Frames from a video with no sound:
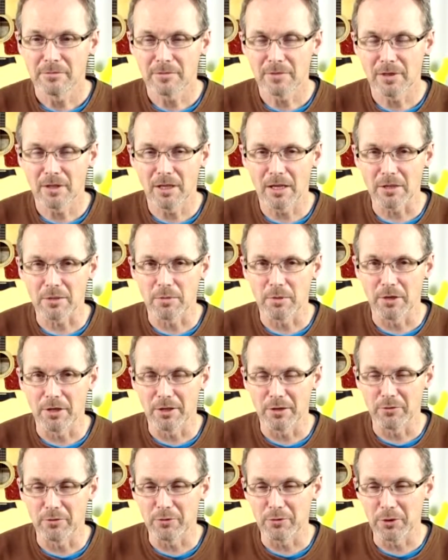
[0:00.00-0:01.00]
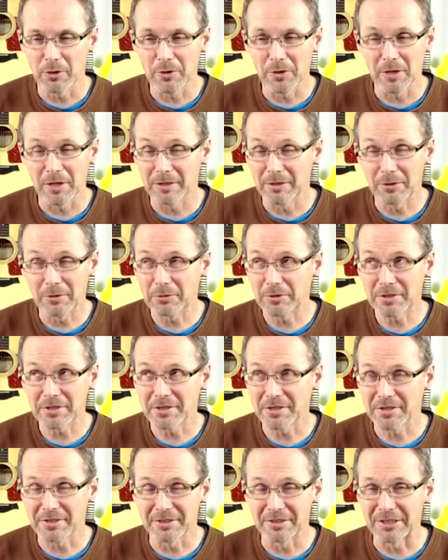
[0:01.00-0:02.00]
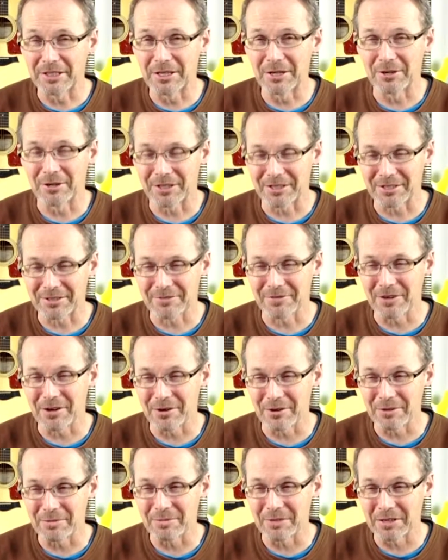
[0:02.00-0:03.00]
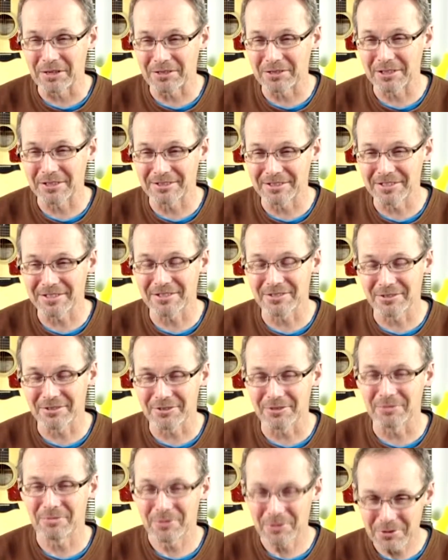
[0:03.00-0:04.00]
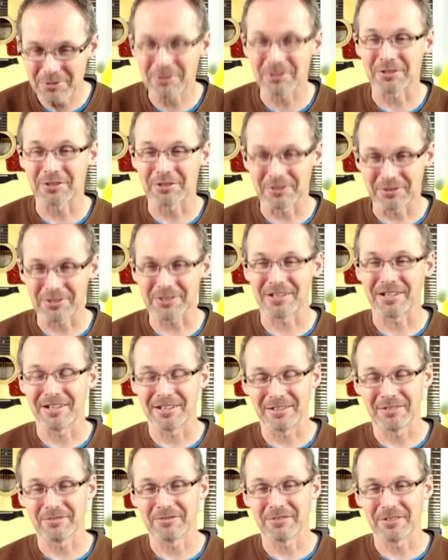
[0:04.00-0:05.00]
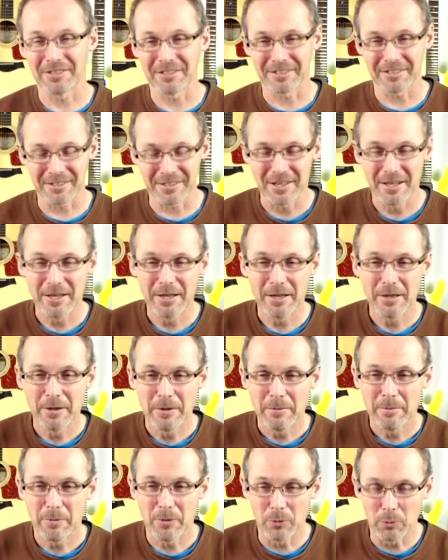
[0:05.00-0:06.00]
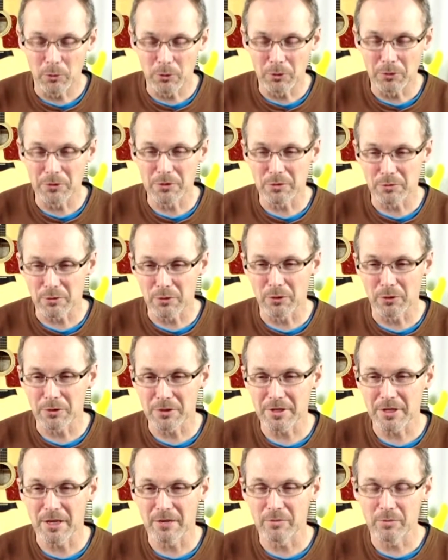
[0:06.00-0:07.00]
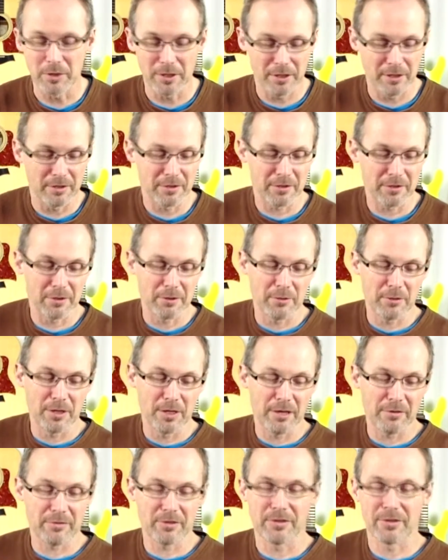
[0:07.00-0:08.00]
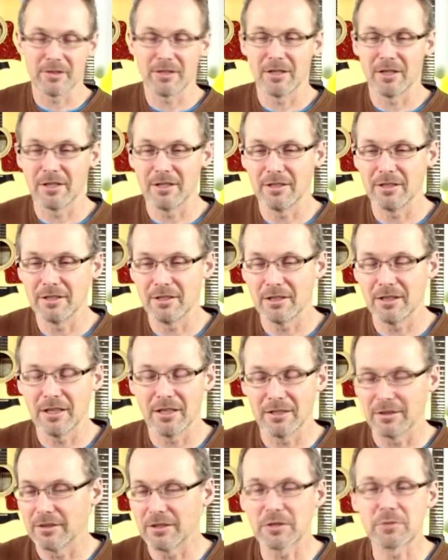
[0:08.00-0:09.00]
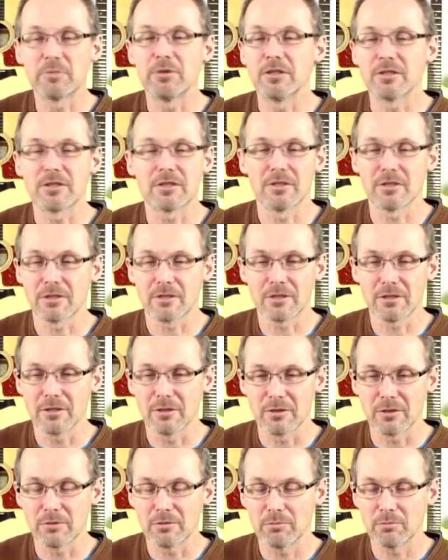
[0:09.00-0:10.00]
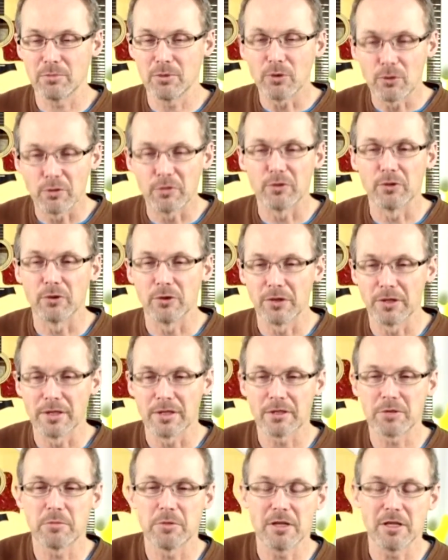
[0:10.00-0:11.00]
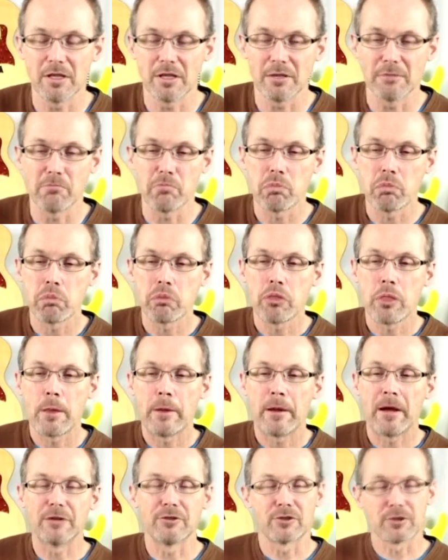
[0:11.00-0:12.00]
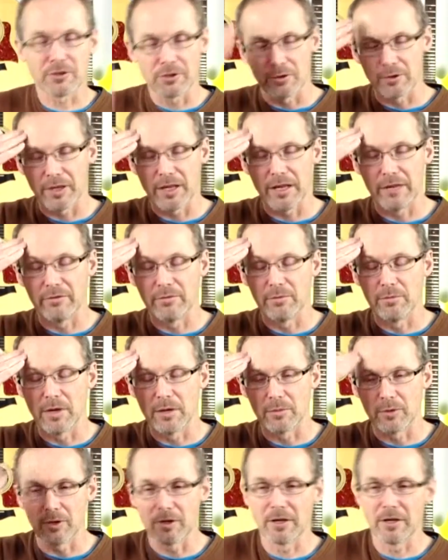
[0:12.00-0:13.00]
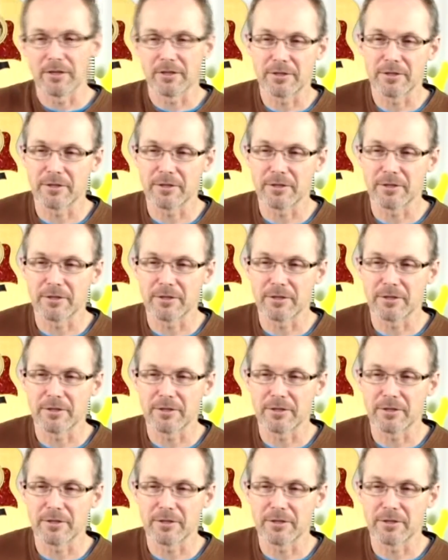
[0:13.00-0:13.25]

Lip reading: As many of you know, I don't listen to lyrics very much. I listen to the musical side of things. The words, of course, have meaning, so we have to tie in. And this piece is beautiful in its meaning. I just don't have them memorized.